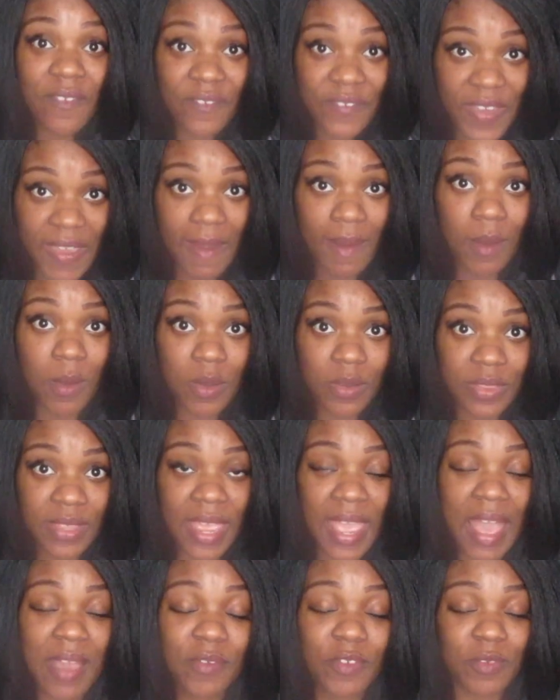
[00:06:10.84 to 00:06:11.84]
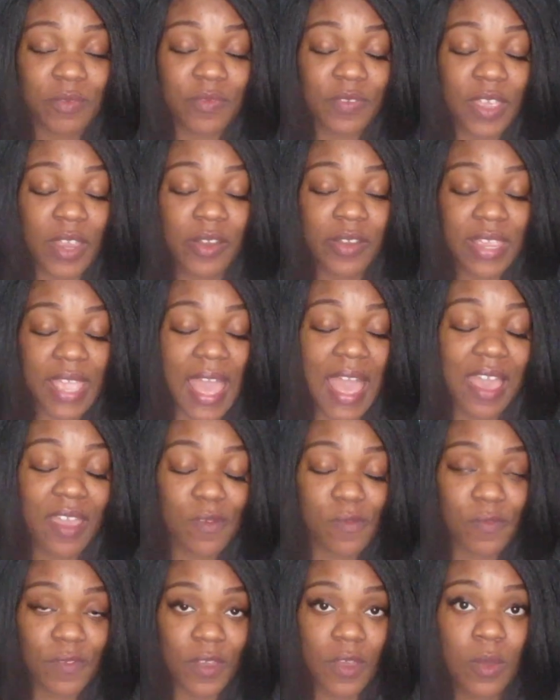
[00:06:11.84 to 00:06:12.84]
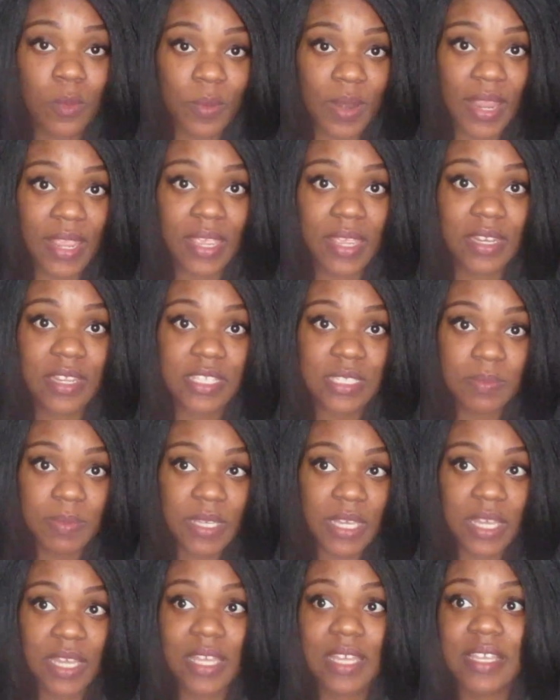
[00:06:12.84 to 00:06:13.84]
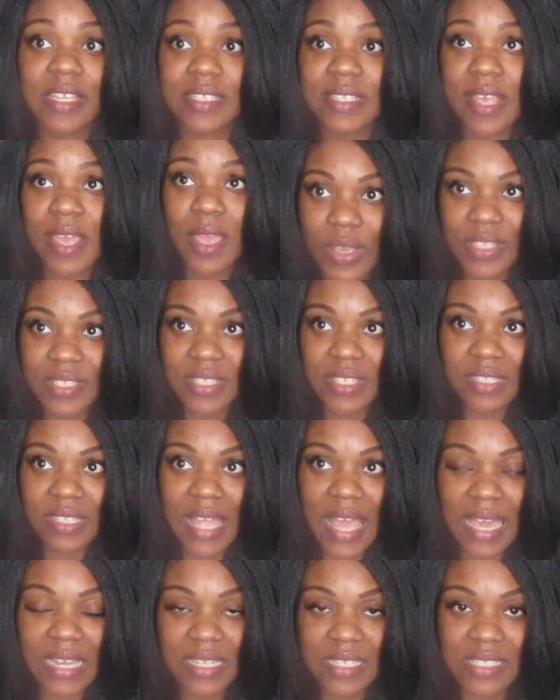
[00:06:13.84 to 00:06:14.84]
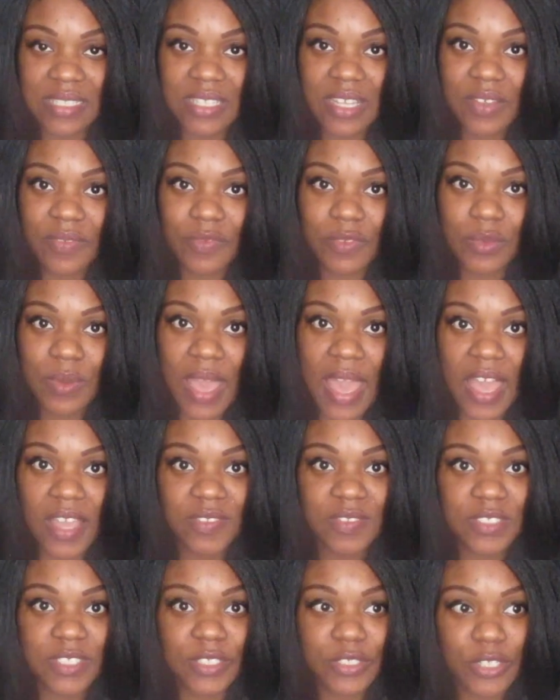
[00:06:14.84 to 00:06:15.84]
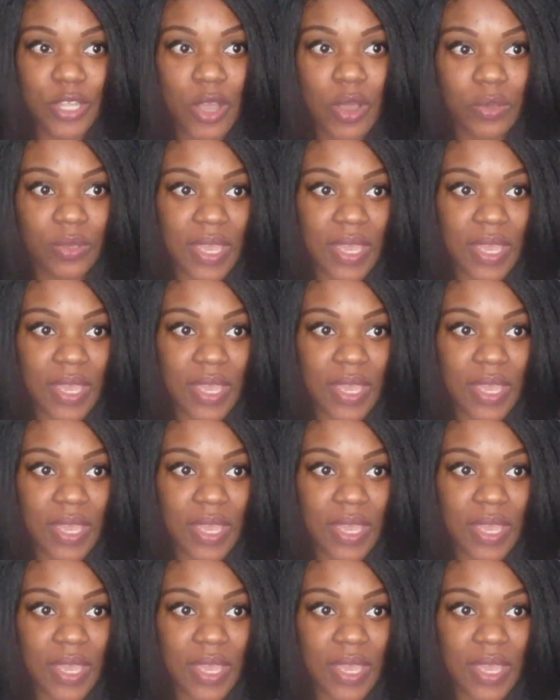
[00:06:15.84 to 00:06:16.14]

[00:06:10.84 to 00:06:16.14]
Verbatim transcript: fail. They have a very high fail rate, and it's because it's a lot of stuff you have to know.